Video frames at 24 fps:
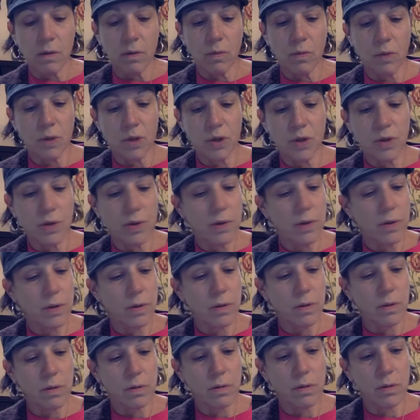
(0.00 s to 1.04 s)
which
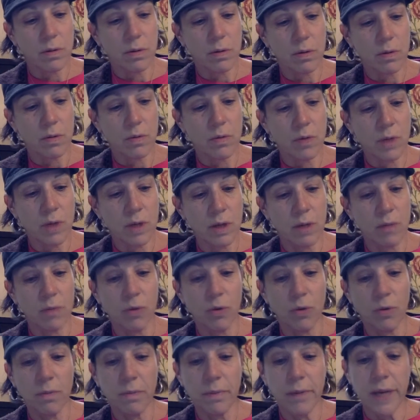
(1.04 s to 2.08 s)
is
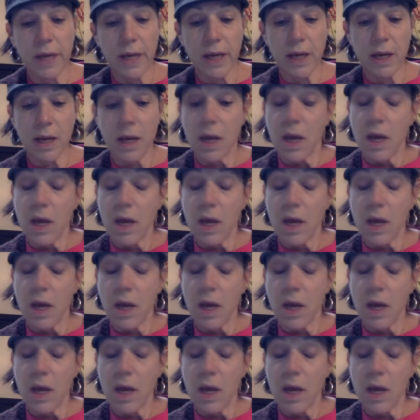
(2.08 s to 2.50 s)
reasonable, but